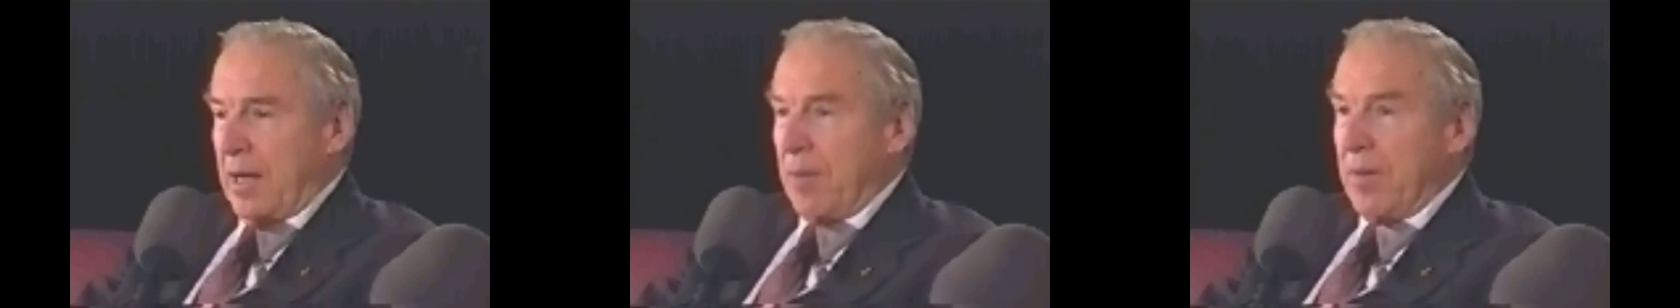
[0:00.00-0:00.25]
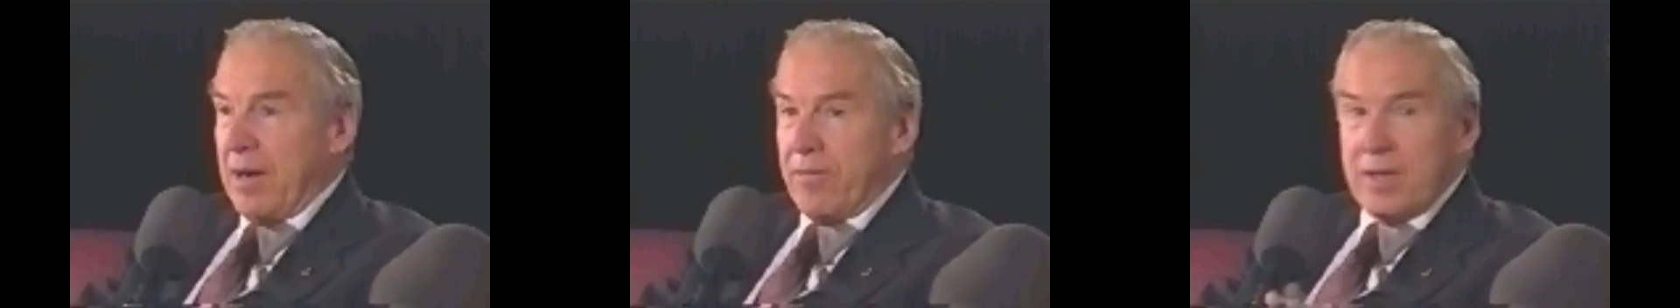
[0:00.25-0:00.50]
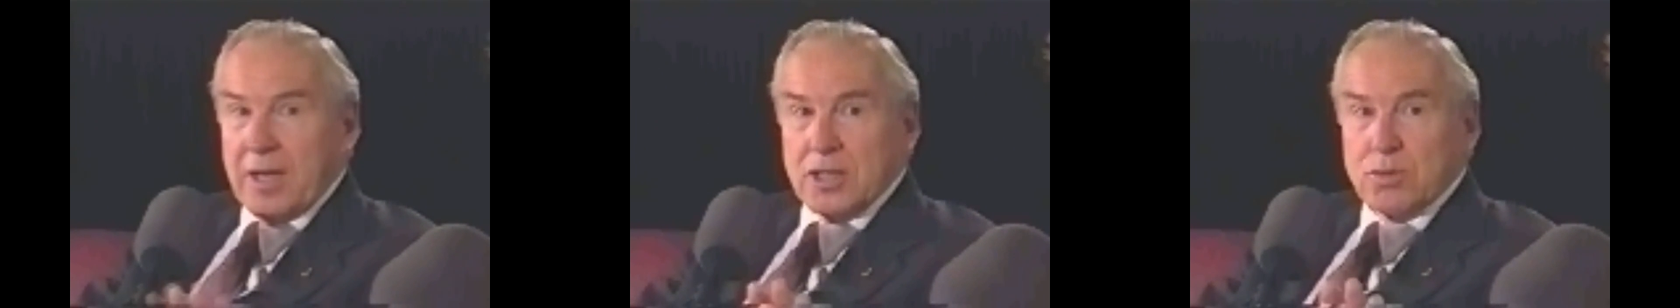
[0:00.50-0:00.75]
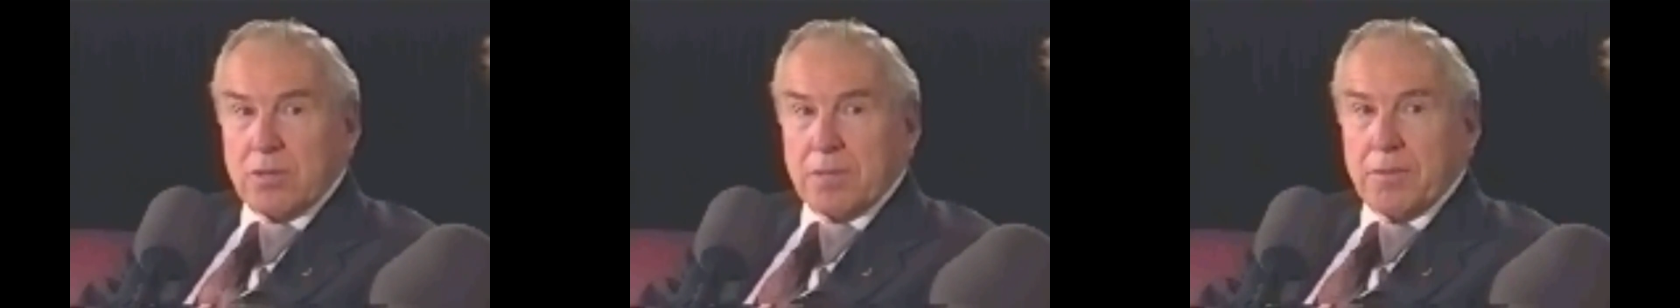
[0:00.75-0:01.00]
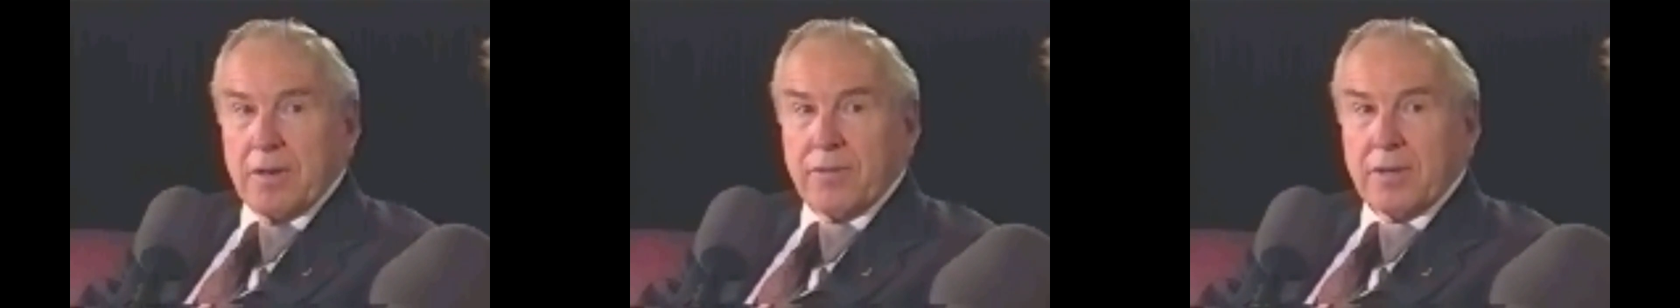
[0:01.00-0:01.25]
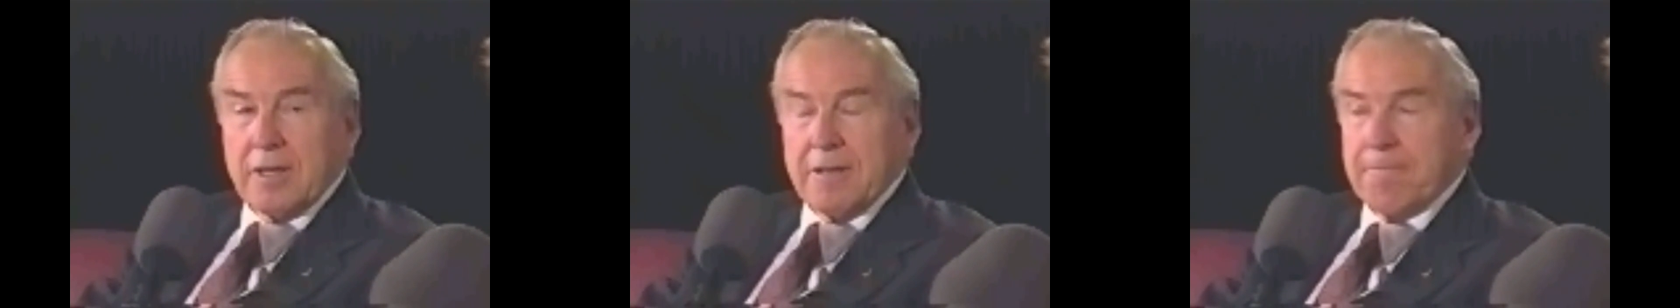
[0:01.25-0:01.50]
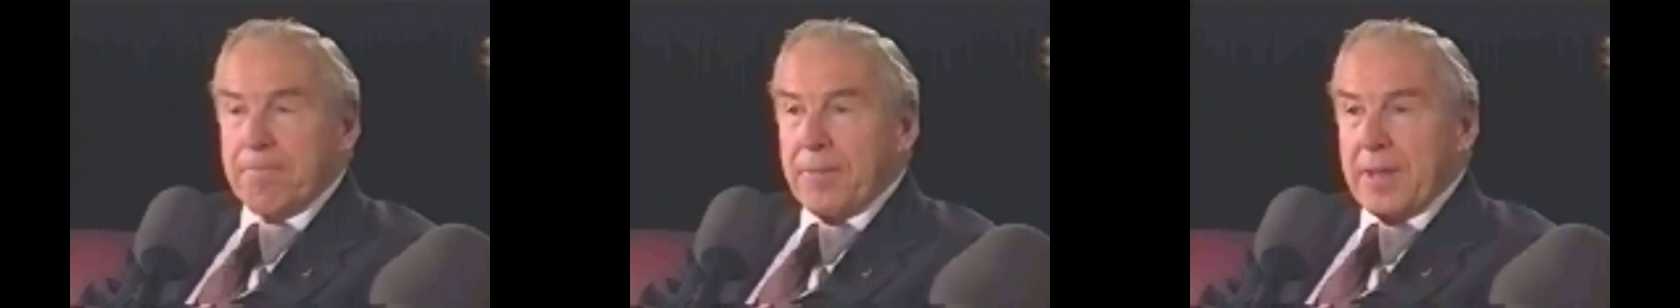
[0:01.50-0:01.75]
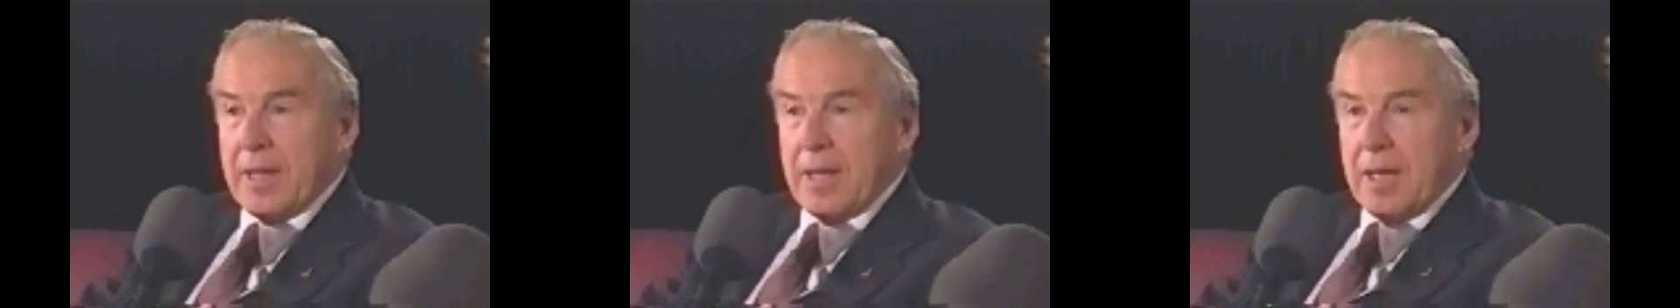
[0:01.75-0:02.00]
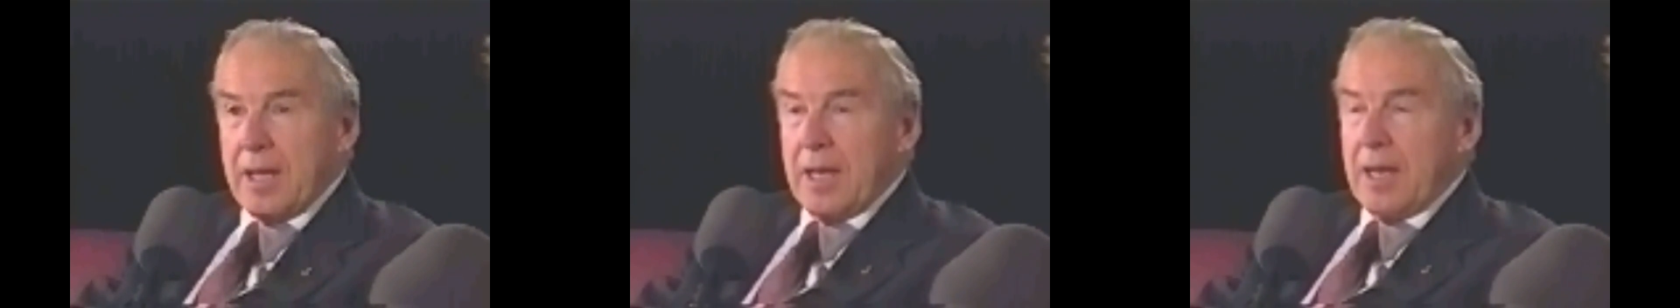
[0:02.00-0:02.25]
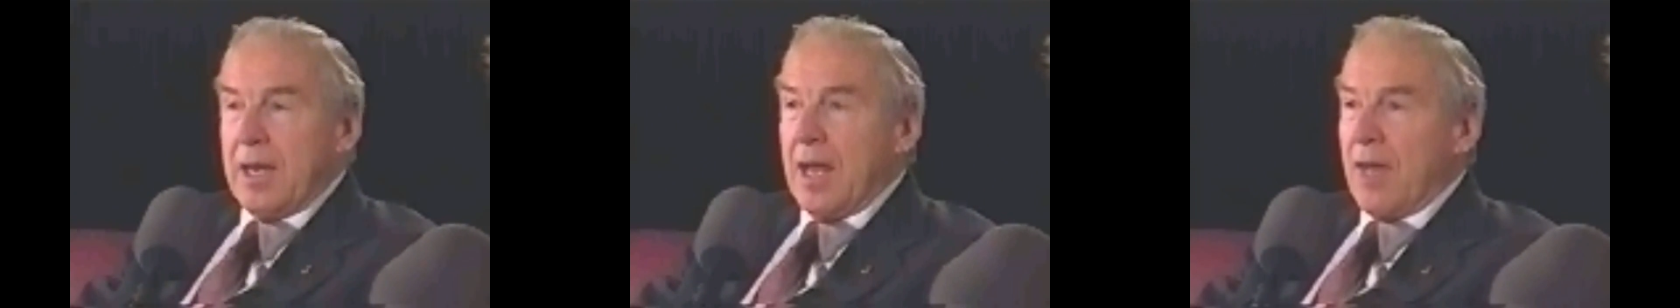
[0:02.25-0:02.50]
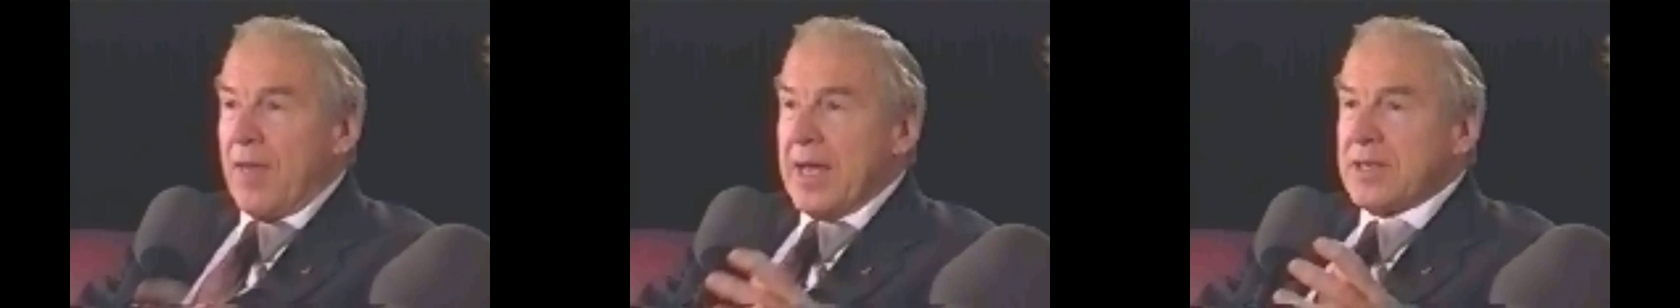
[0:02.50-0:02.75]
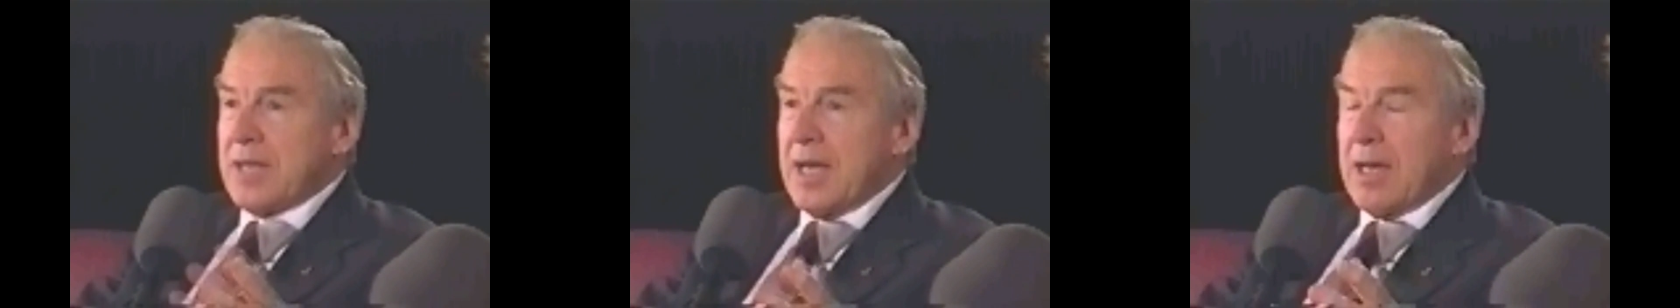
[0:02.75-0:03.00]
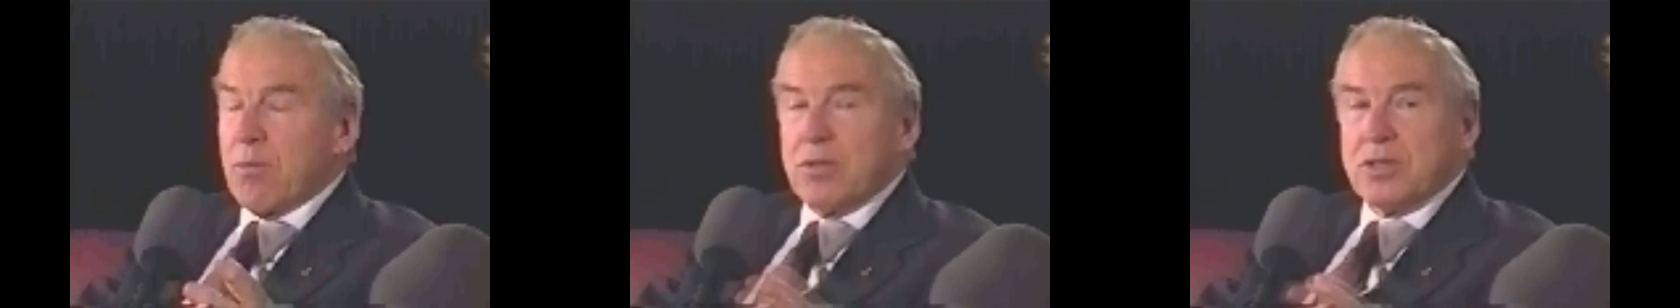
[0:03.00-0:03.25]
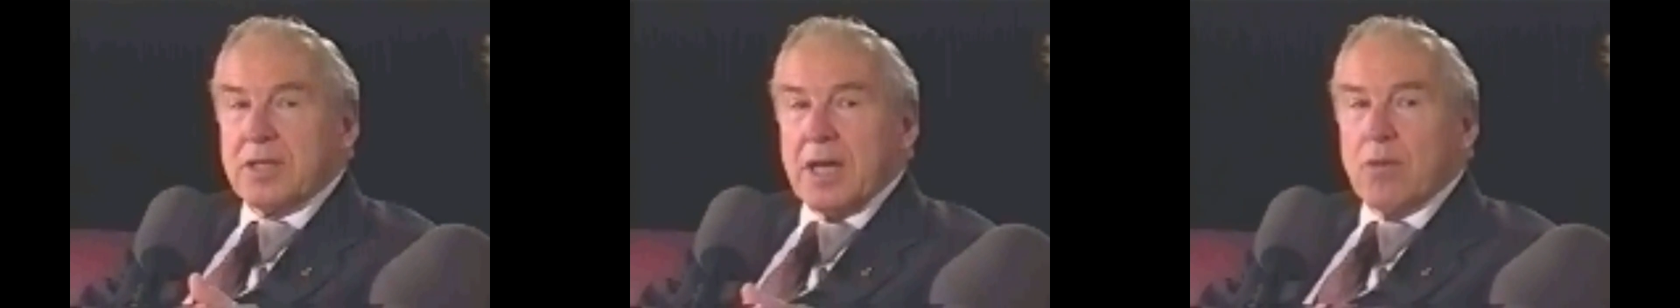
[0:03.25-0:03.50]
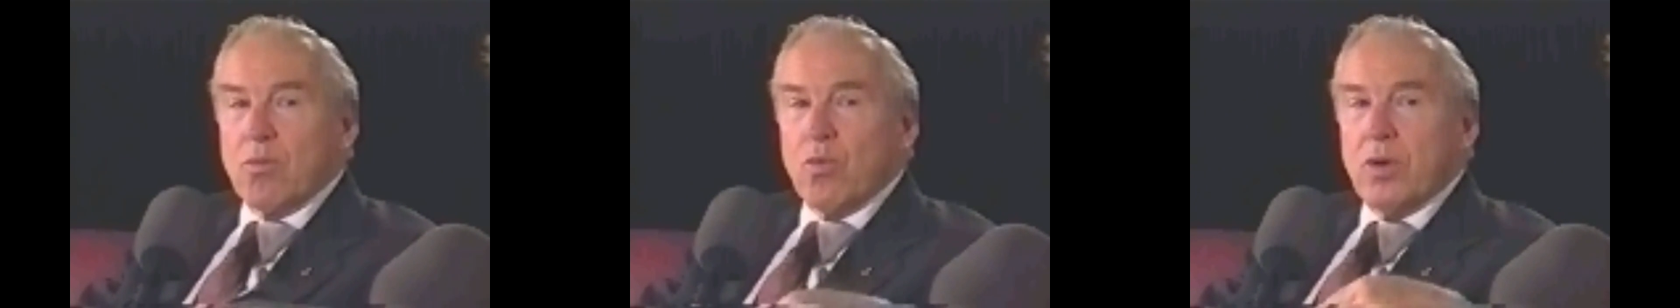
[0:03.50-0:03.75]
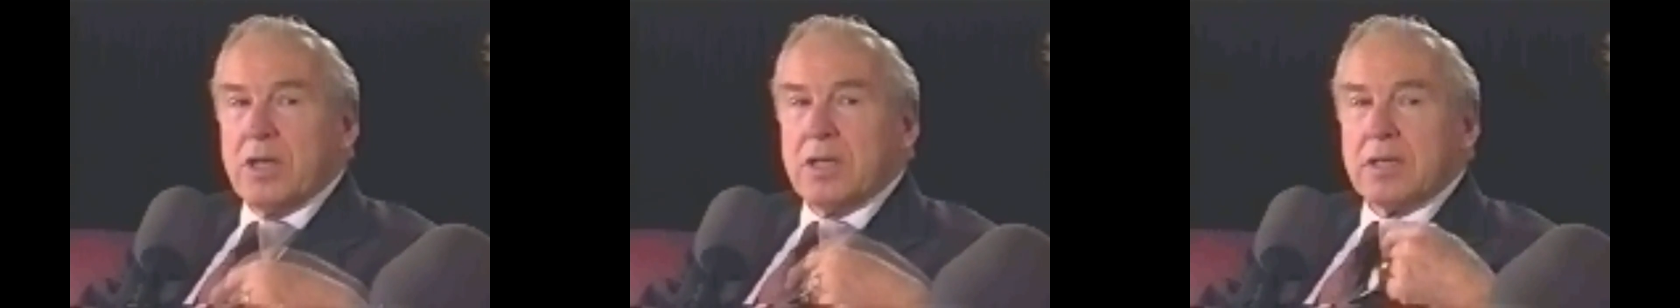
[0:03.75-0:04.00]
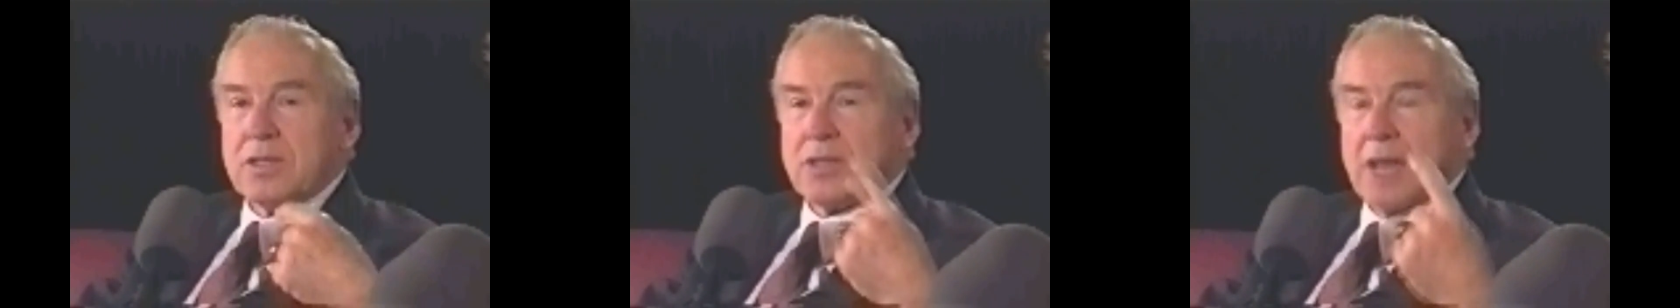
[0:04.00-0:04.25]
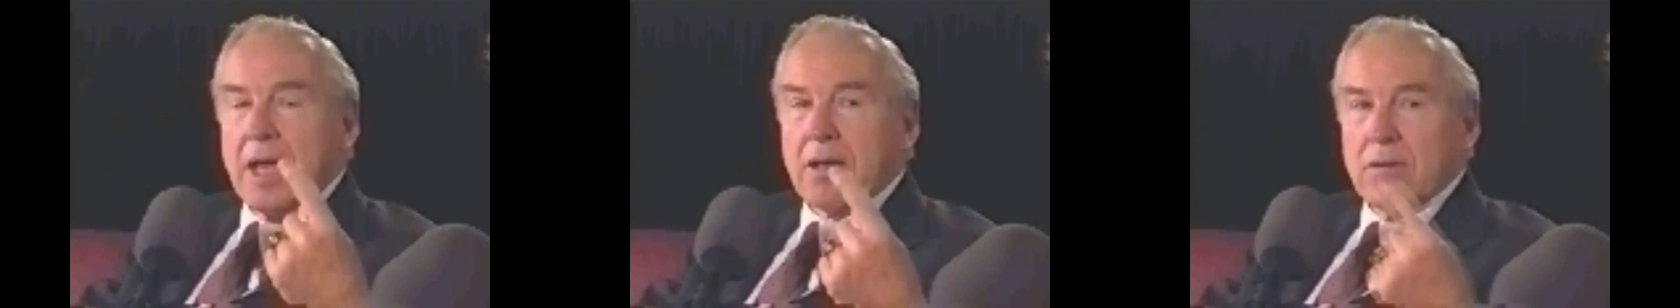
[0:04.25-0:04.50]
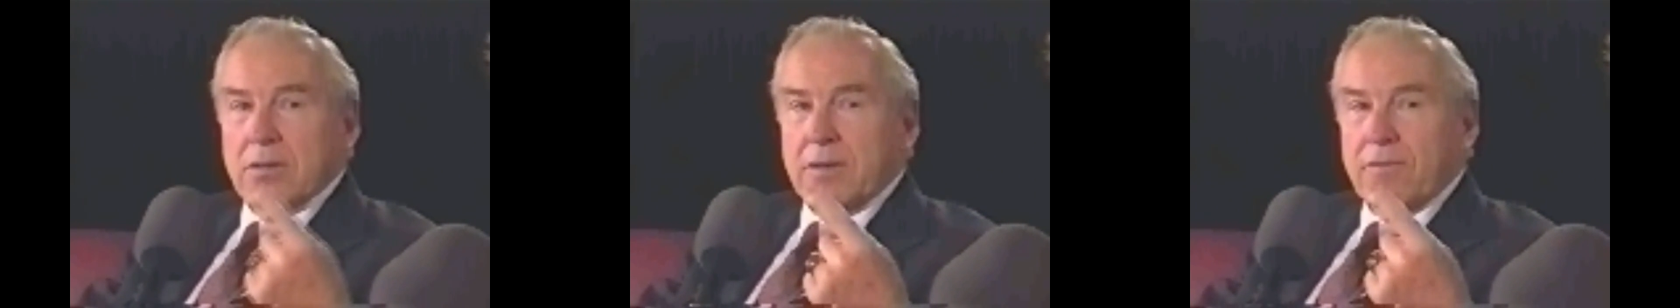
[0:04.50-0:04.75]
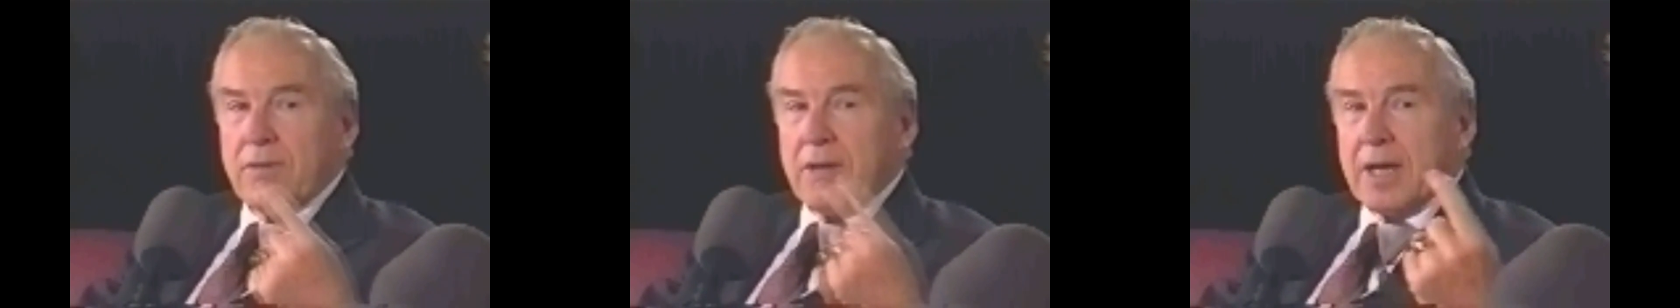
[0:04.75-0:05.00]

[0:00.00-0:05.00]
But everything else worked perfectly. Now, that tank was then recycled,